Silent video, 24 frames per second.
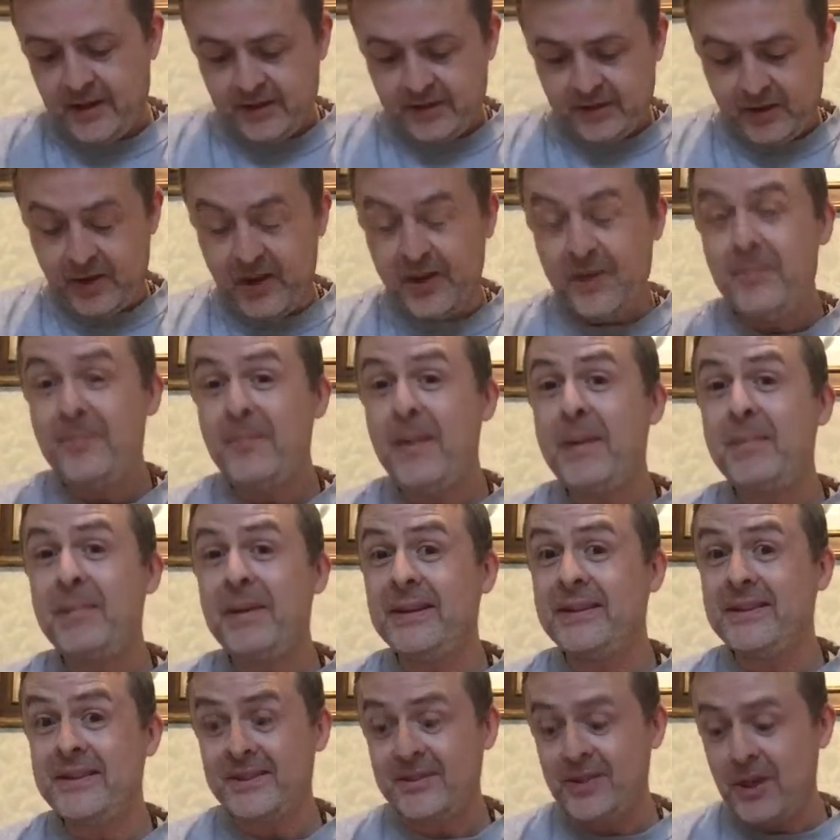Or maybe
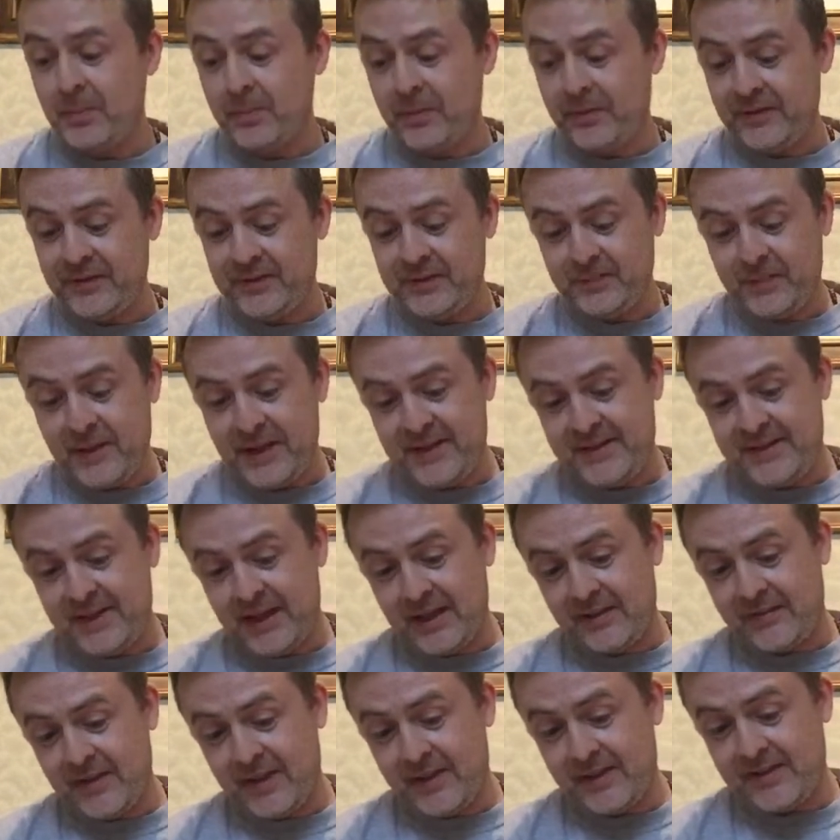it's the top of a space
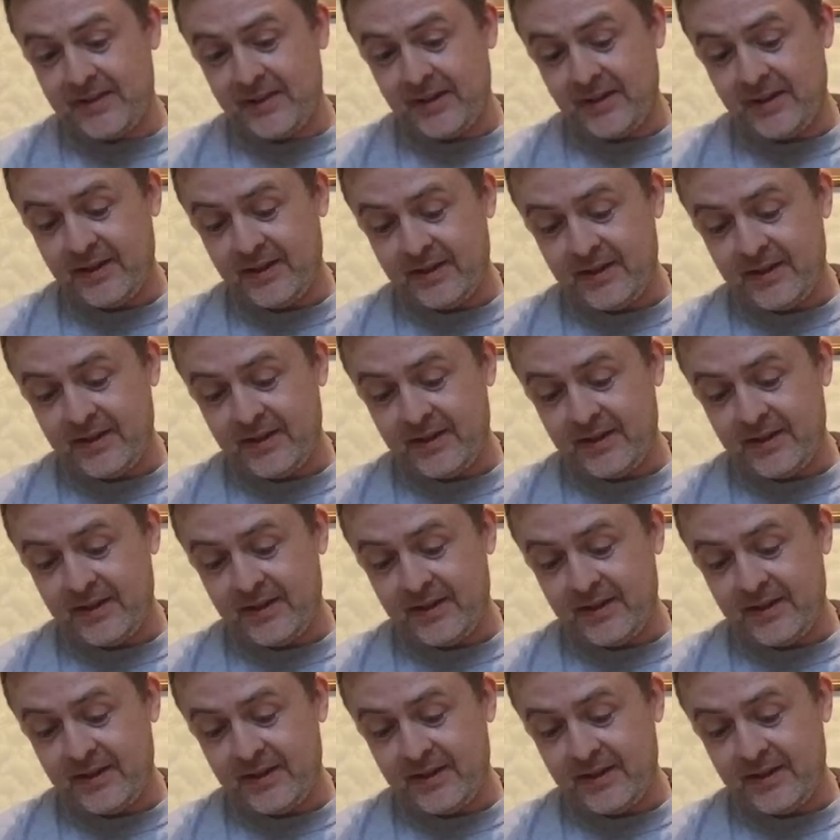elevator.